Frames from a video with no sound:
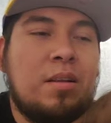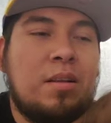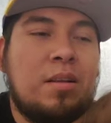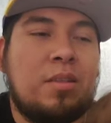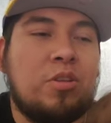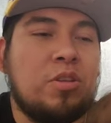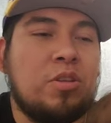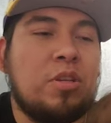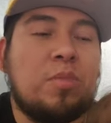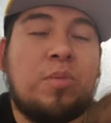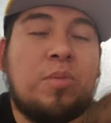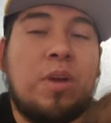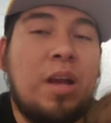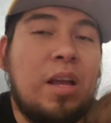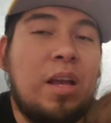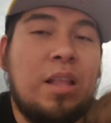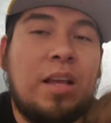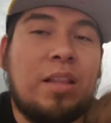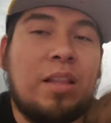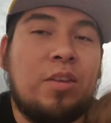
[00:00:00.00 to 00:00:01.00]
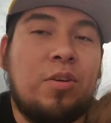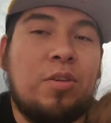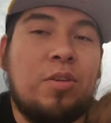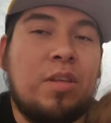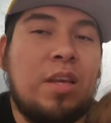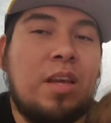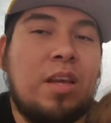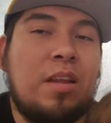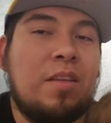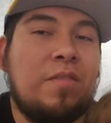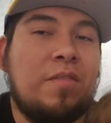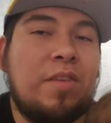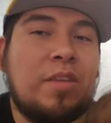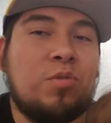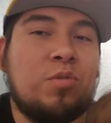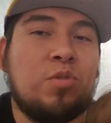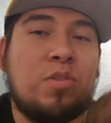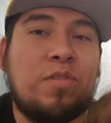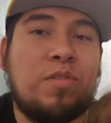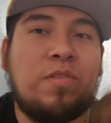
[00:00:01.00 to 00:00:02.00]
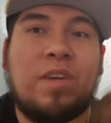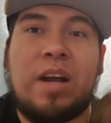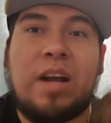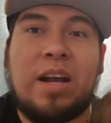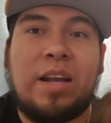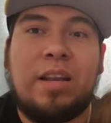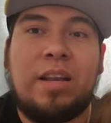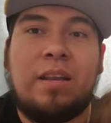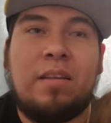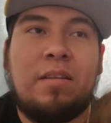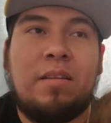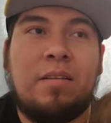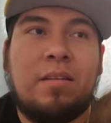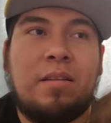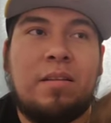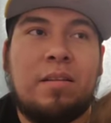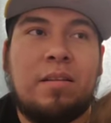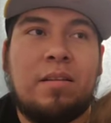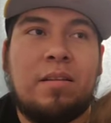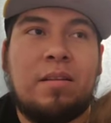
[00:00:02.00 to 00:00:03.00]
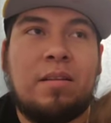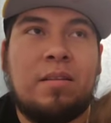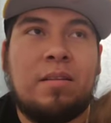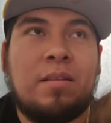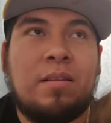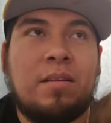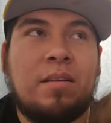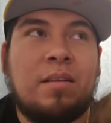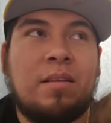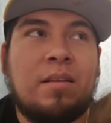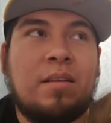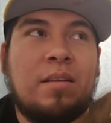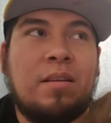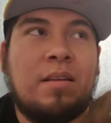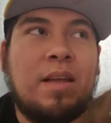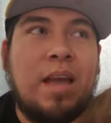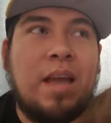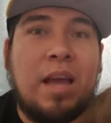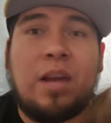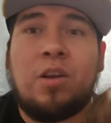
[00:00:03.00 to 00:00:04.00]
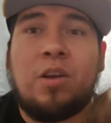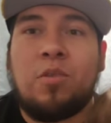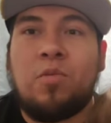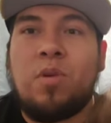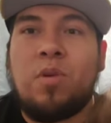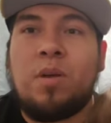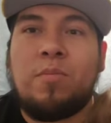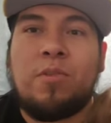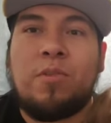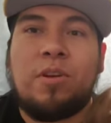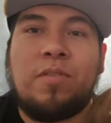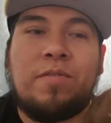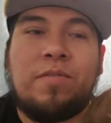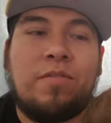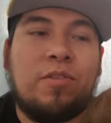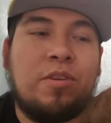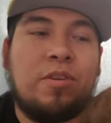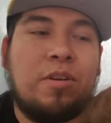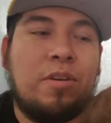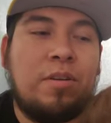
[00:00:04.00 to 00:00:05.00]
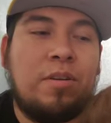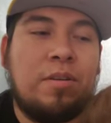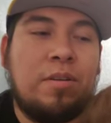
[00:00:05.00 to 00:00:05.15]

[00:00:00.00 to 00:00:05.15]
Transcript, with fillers: those are probably like the only hidden fates we'll find at our Walmart for